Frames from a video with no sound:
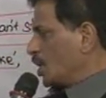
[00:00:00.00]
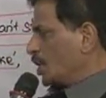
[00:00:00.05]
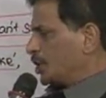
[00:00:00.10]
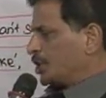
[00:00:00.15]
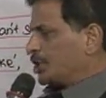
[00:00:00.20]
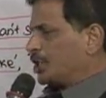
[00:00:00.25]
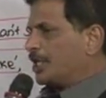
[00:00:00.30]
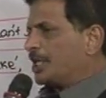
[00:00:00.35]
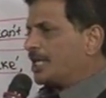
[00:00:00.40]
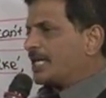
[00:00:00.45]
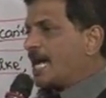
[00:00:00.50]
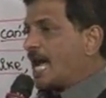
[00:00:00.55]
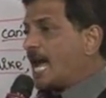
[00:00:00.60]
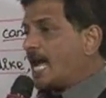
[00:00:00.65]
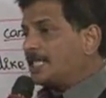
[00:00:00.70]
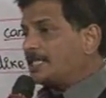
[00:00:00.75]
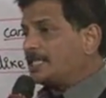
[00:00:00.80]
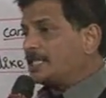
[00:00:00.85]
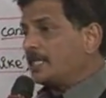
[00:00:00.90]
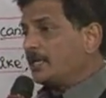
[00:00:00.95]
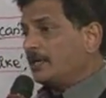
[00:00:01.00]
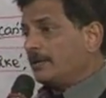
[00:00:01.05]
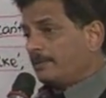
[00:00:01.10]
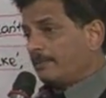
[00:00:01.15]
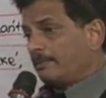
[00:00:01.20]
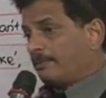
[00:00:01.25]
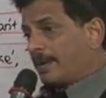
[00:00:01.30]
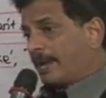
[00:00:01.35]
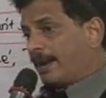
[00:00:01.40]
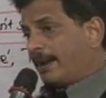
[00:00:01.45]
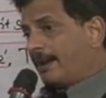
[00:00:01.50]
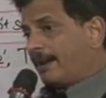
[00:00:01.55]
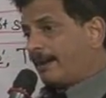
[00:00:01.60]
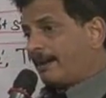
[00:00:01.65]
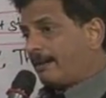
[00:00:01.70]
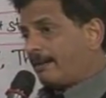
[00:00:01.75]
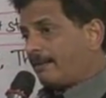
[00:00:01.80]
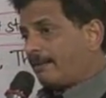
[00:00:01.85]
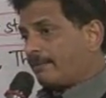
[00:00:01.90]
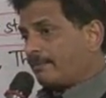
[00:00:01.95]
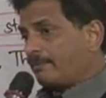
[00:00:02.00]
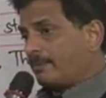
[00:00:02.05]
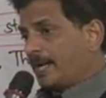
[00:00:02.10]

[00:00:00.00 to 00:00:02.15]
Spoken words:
She can't bear.